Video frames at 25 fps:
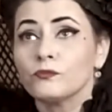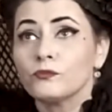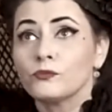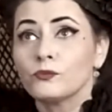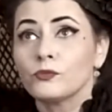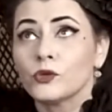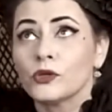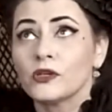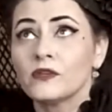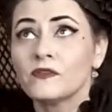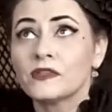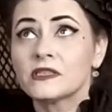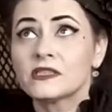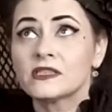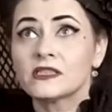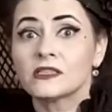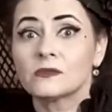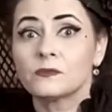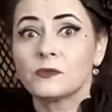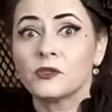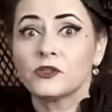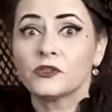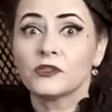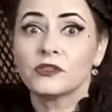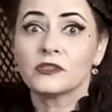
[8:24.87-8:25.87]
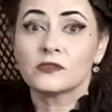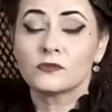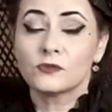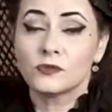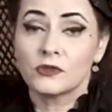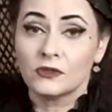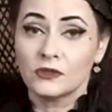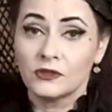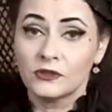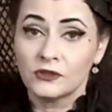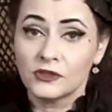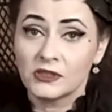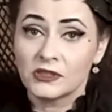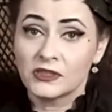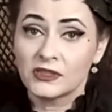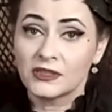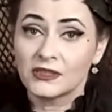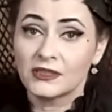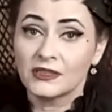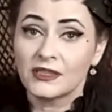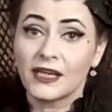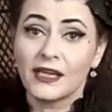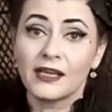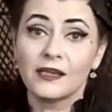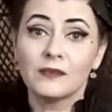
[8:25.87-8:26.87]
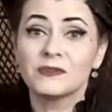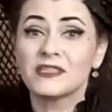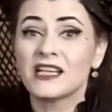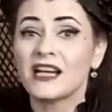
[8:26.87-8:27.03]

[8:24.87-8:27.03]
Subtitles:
previous experience with Lunatic Labs,